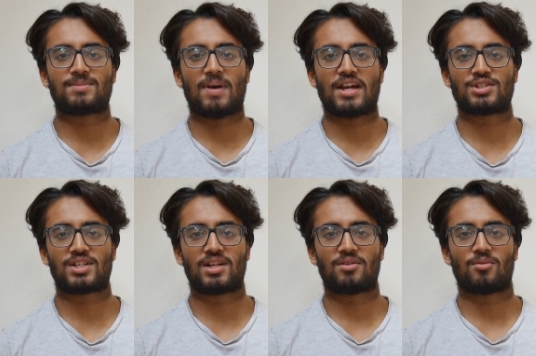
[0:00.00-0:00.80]

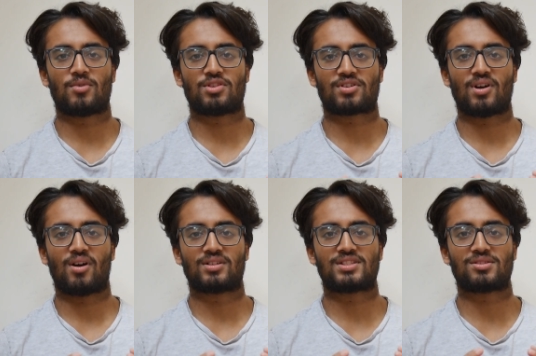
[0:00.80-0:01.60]
especially with
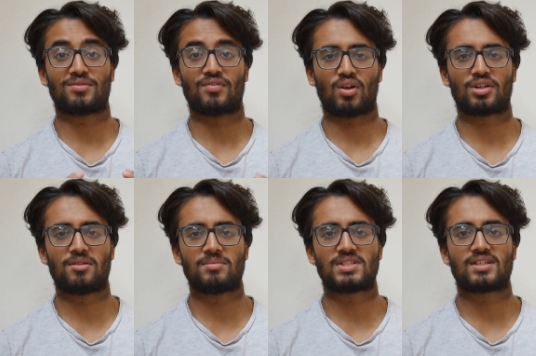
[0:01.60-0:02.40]
regards to
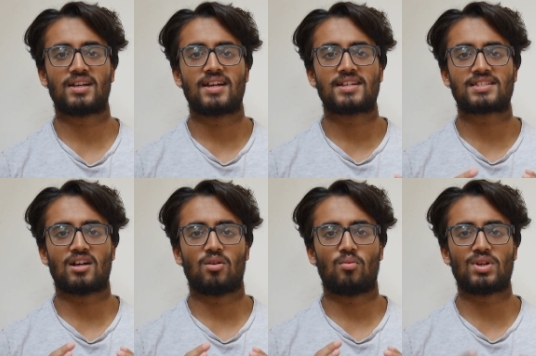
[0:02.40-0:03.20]
volumes
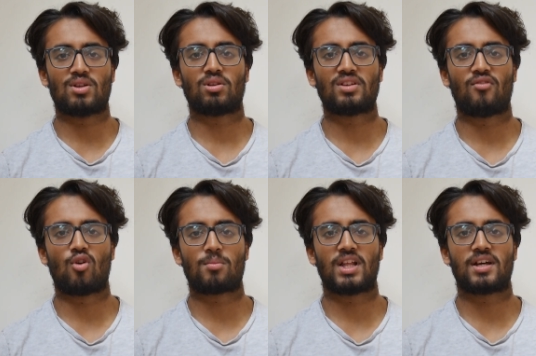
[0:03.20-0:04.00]
so with all the
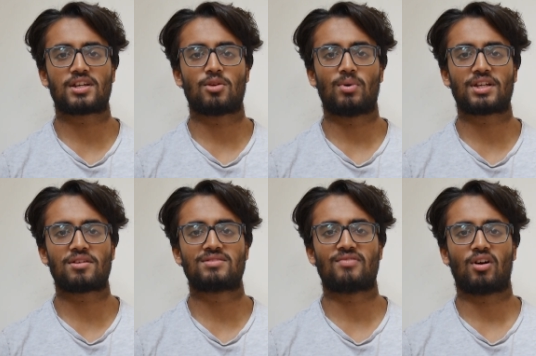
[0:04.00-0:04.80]
formula, you want to use